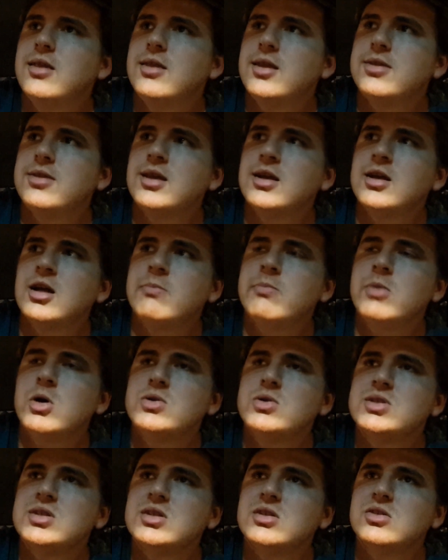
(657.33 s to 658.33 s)
the thing I'm
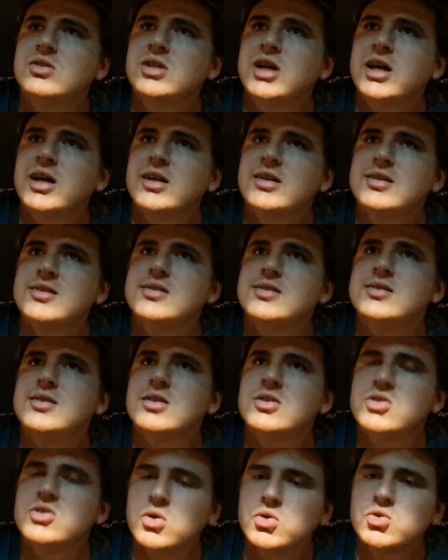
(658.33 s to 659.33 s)
most skilled at is
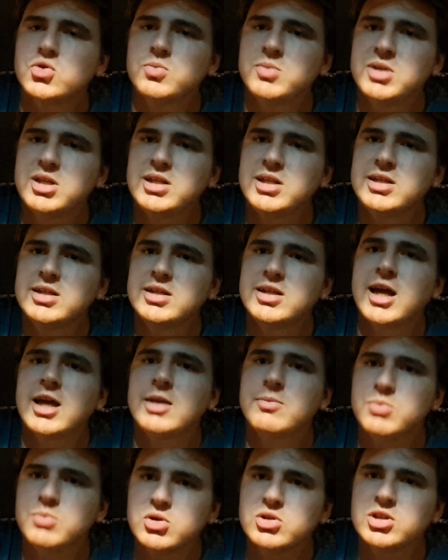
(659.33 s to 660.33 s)
social media
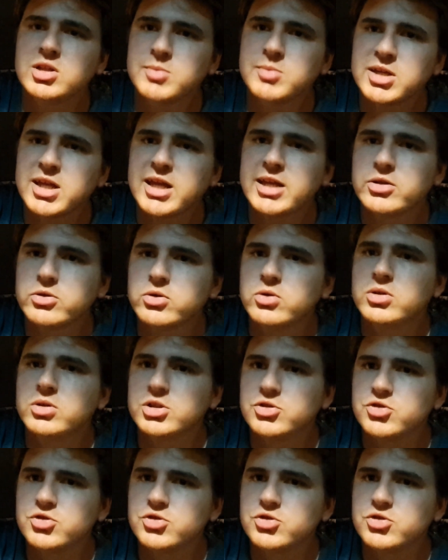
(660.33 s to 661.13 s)
and building mechanical